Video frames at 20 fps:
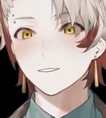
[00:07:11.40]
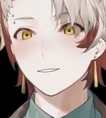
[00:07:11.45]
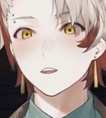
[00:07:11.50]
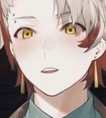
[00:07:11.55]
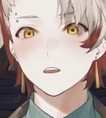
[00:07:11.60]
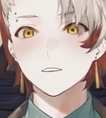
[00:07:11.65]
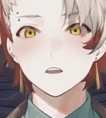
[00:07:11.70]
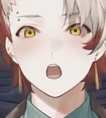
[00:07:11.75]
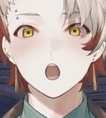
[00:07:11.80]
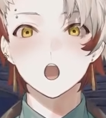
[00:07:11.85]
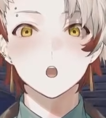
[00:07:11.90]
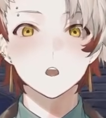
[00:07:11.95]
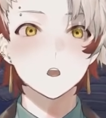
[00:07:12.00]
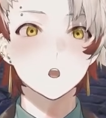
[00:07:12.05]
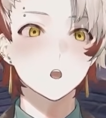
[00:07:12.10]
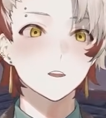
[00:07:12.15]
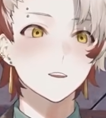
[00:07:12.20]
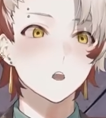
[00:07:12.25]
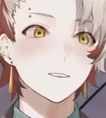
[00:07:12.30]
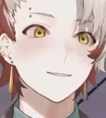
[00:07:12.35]
is why we're
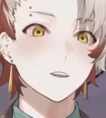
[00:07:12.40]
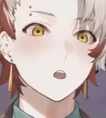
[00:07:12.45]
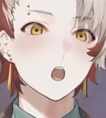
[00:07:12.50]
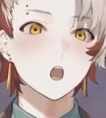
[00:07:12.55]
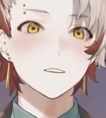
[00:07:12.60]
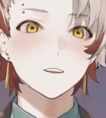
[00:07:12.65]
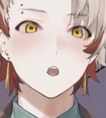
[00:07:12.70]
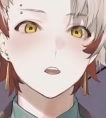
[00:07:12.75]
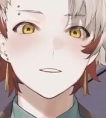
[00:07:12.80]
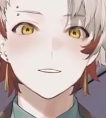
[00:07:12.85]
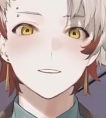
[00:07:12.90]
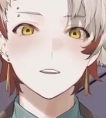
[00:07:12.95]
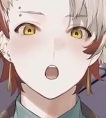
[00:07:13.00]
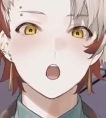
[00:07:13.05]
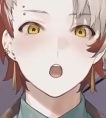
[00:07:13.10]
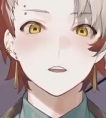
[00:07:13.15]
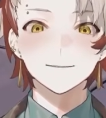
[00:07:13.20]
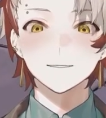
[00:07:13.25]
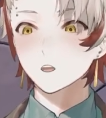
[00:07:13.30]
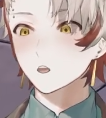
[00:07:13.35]
using Frolova to start,
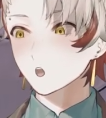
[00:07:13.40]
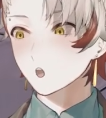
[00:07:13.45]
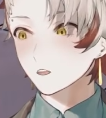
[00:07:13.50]
because